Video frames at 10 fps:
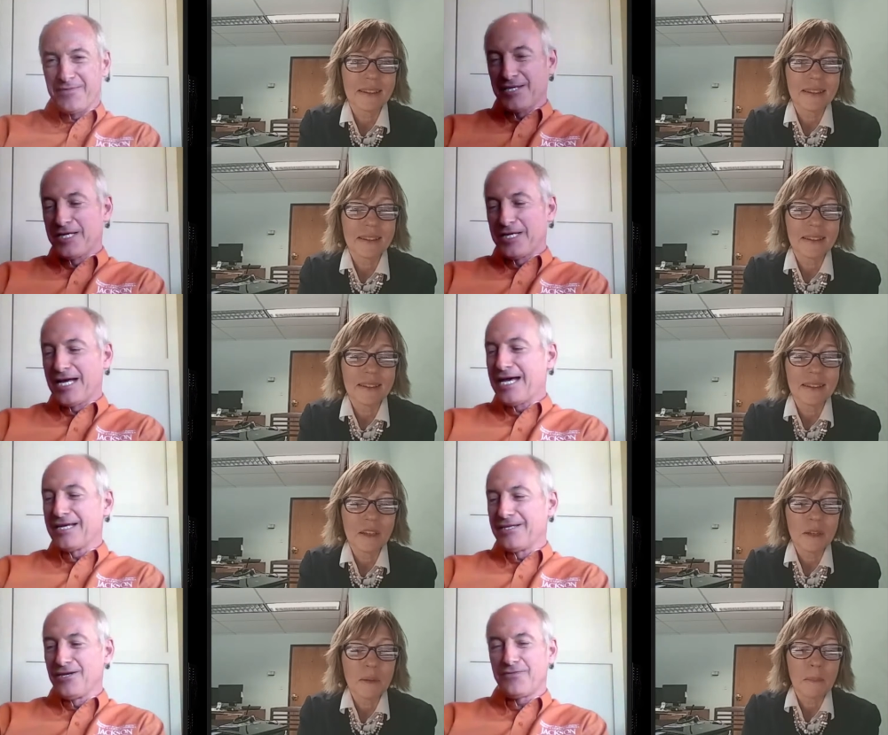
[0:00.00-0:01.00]
Speaker 1: But I, I
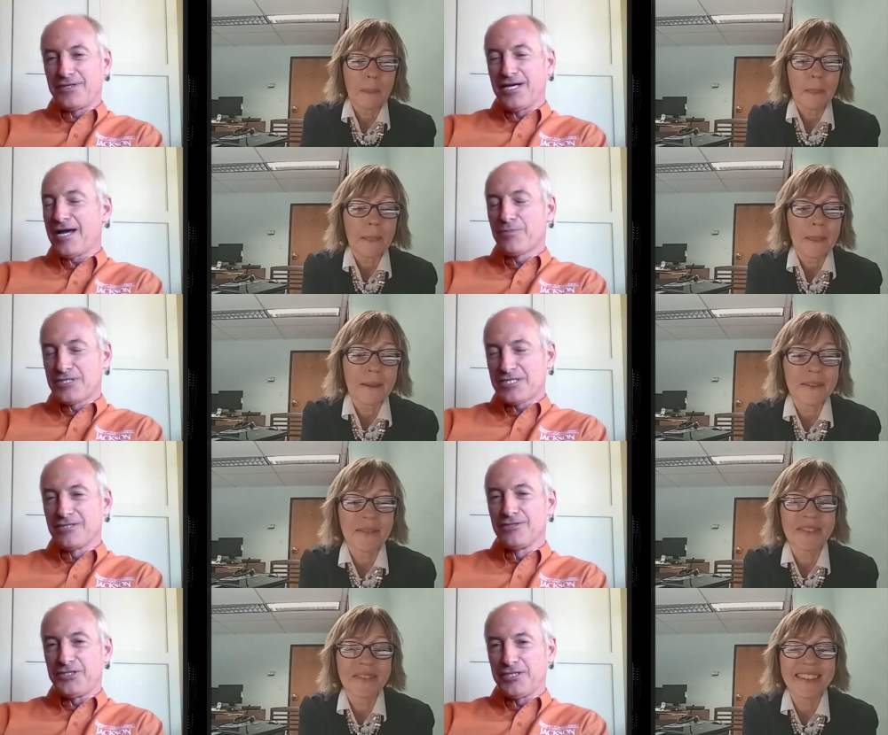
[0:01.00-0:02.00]
love the hybrid
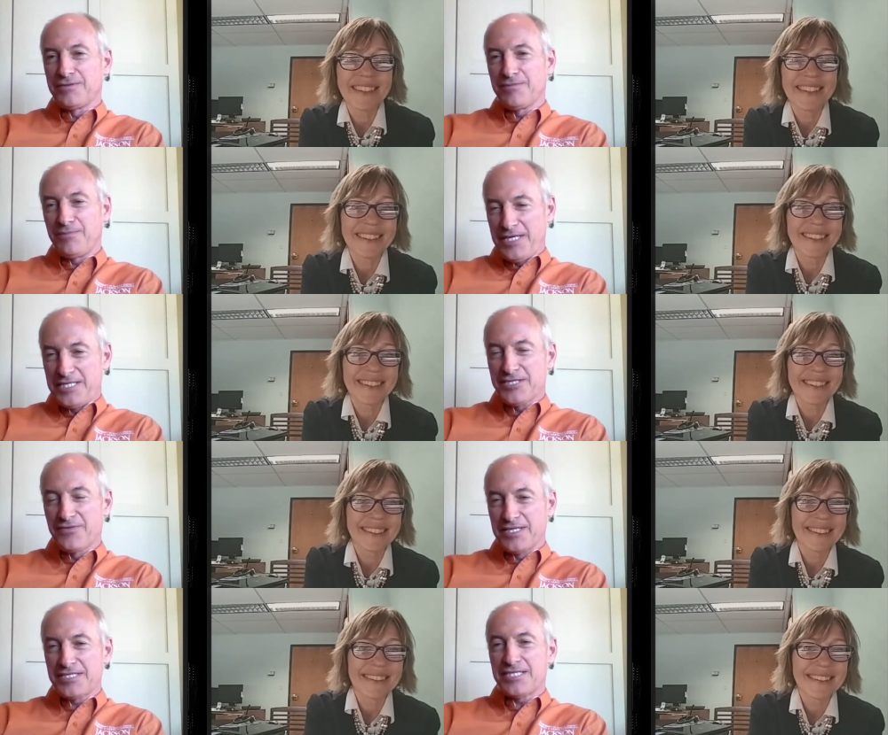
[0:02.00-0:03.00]
solution piece of
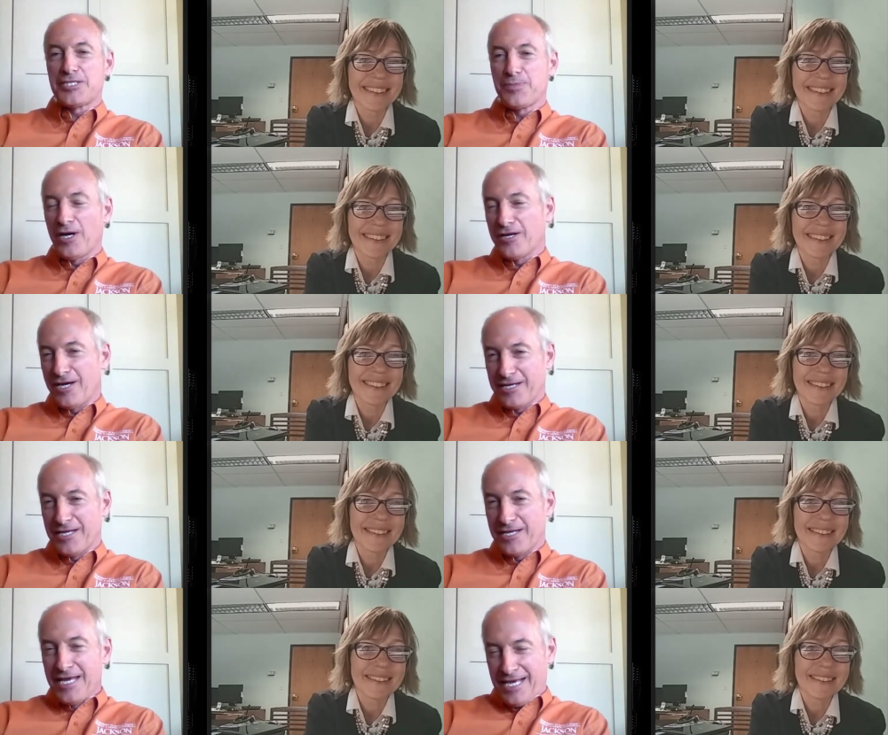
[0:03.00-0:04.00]
this is spot
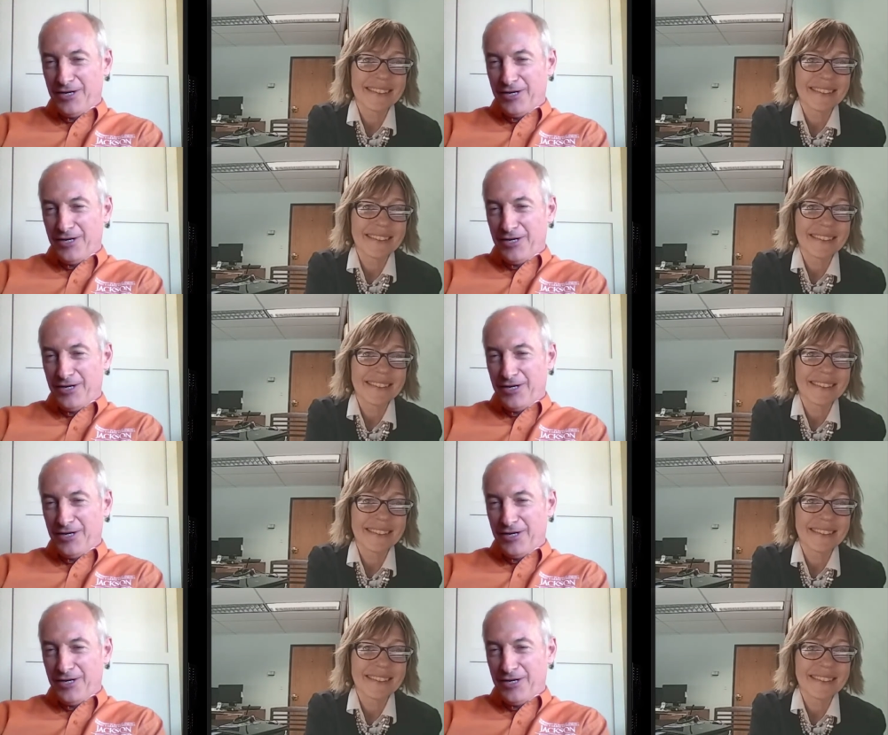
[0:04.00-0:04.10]
on. And